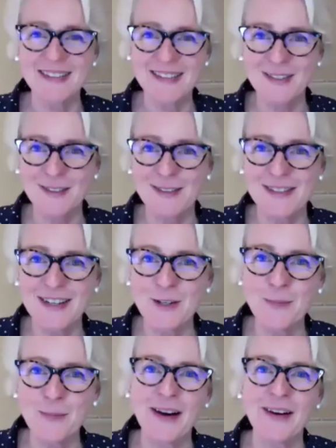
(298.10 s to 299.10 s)
to see you,
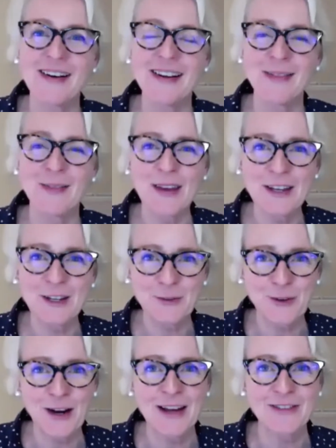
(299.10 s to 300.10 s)
Barry, and thank you
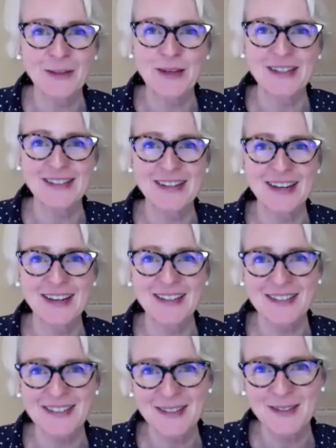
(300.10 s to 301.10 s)
for having me as a
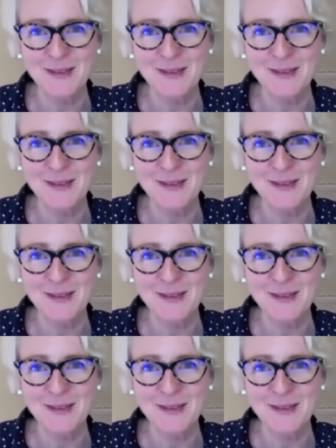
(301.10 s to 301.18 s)
guest.